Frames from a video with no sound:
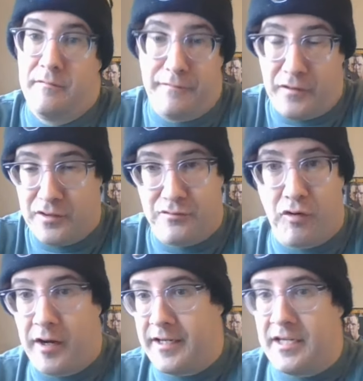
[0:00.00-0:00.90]
first
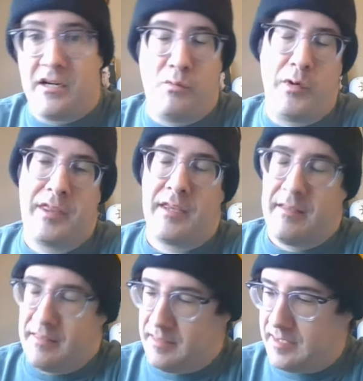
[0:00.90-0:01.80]
run here with
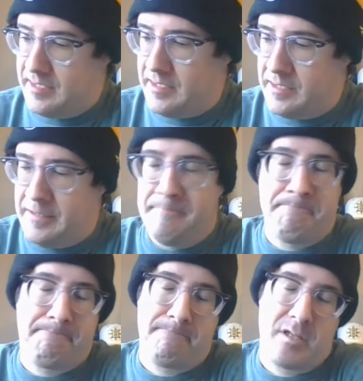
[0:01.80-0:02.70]
the
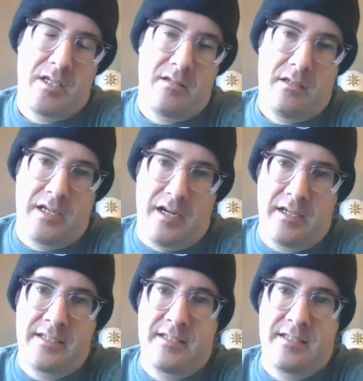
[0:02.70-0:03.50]
Canucks.